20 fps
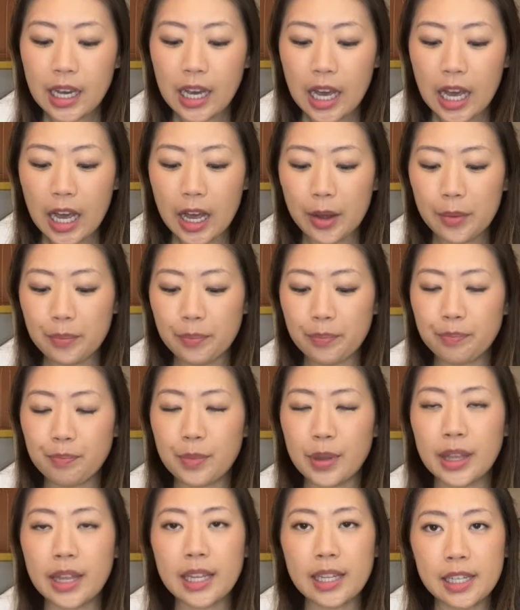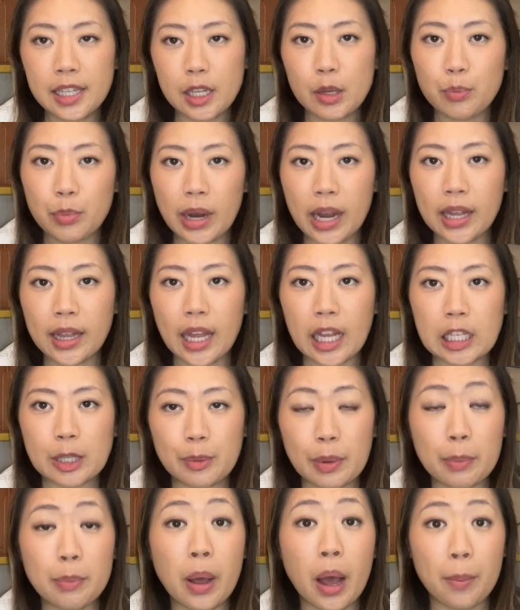Um, but this is a brand that's
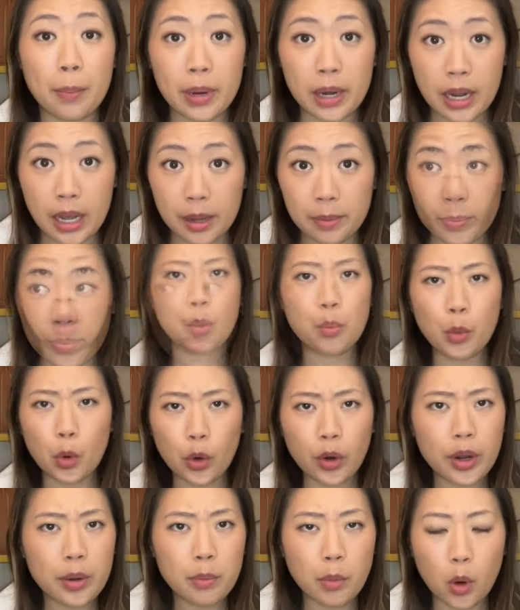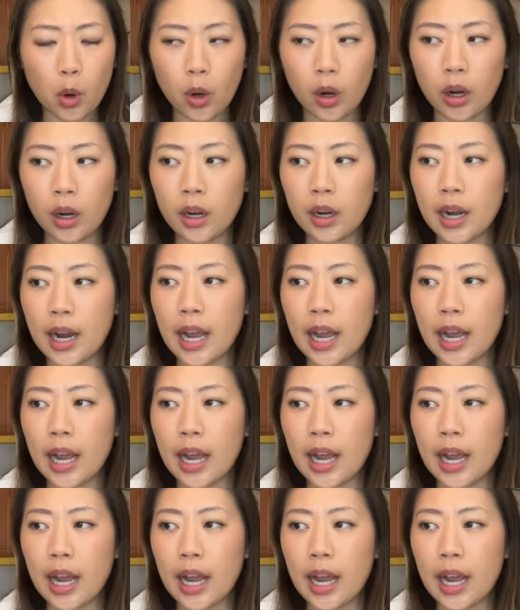been popping up more and more.